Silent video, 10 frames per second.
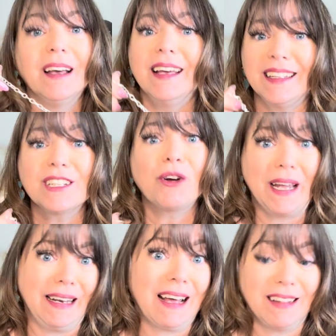it's a
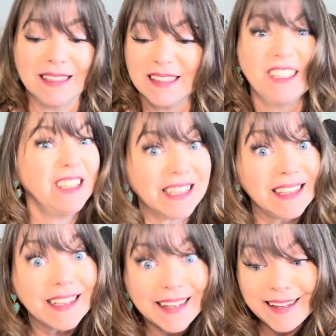great necklace.
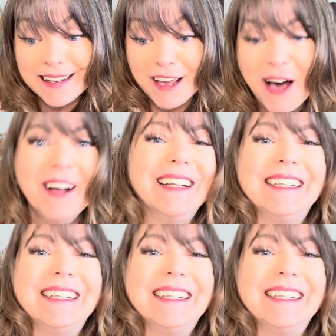You need it, y'all.